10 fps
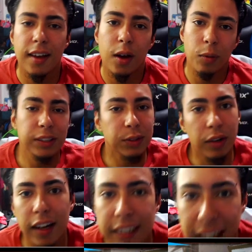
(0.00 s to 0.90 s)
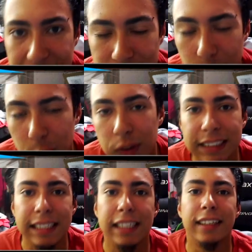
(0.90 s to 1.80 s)
What's going on guys, Sir
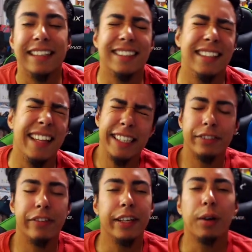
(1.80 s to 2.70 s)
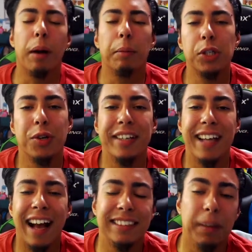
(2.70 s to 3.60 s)
Luis here. In today's video, I'm going to show you
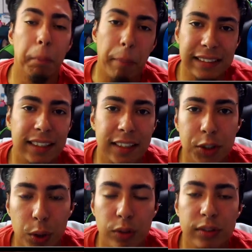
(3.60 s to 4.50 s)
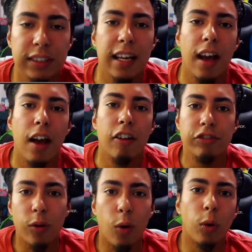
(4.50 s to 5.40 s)
guys the best controls
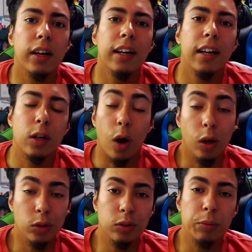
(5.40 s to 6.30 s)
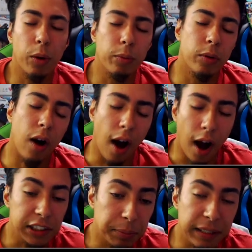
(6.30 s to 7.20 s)
for Call of Duty Mobile
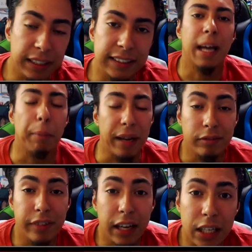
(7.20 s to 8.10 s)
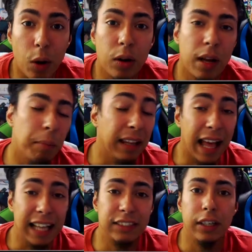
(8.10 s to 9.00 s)
on your PC. I made a video, my
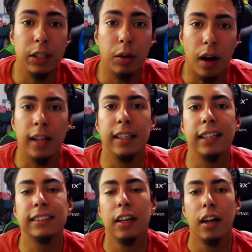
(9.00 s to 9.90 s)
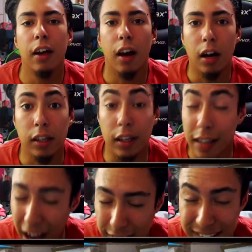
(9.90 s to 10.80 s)
last video on this, on, on
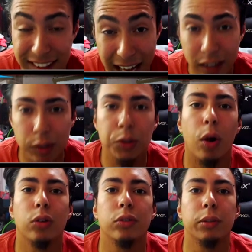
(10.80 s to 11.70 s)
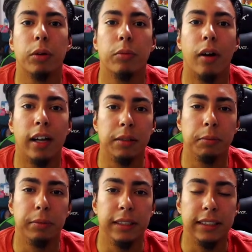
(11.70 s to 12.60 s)
how to download Call of Duty Mobile on your
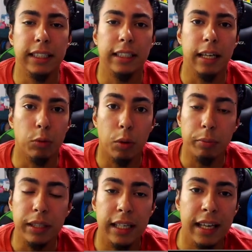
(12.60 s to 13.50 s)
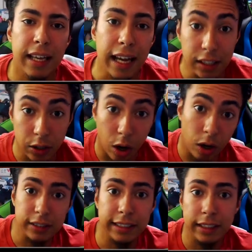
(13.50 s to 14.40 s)
PC. It will be in the
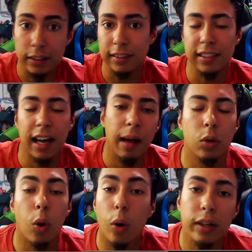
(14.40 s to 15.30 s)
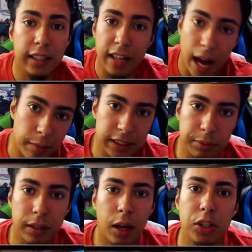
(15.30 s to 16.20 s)
cards here at the top or in the comments
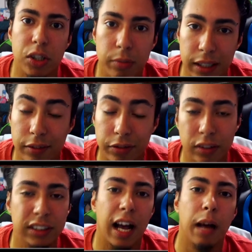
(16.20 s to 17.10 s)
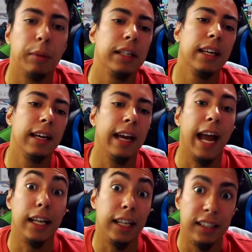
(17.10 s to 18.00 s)
below. It should be the first comment
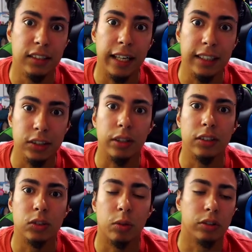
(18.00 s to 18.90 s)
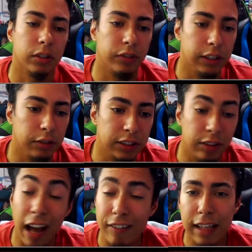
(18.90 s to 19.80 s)
and in the end screen as well. So if you
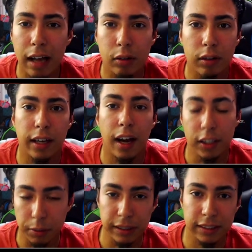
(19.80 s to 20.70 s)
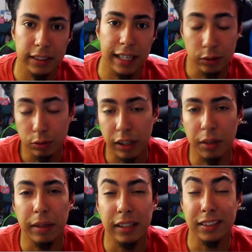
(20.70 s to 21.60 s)
still haven't downloaded it on your PC, I do
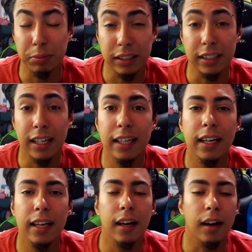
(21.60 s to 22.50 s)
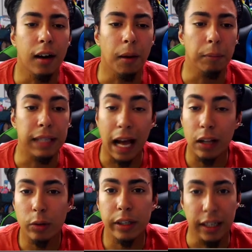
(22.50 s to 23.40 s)
recommend it. It's pretty good. Um,
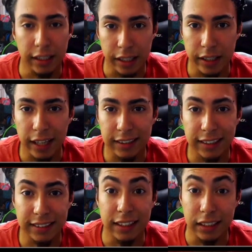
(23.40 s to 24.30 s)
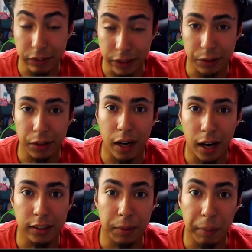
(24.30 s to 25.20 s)
download it and then you guys can see this video
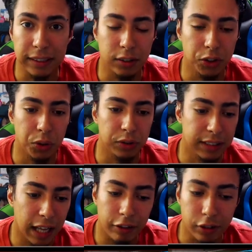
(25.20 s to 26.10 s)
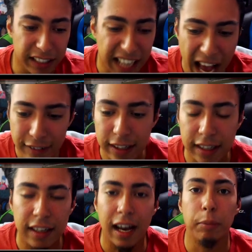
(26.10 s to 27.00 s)
on the best controls. Now, if you already have it,
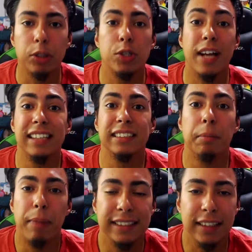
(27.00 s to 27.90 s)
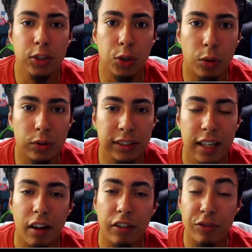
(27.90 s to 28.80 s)
I'm gonna show you guys the best controls
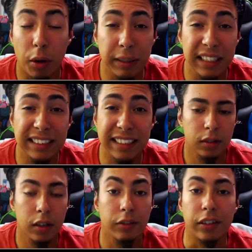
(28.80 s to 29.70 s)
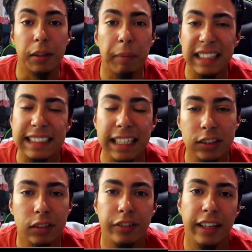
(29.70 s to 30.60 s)
for PC for the best
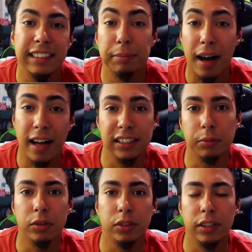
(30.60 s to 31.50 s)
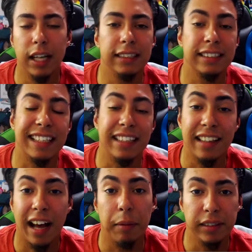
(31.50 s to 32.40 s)
interface possible so you guys can
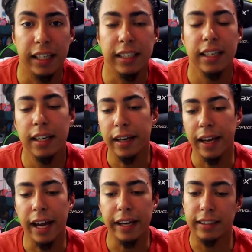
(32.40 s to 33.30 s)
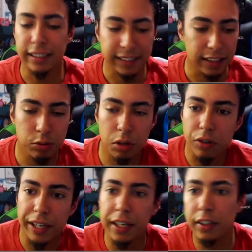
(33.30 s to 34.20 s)
dominate and let's get to it right here.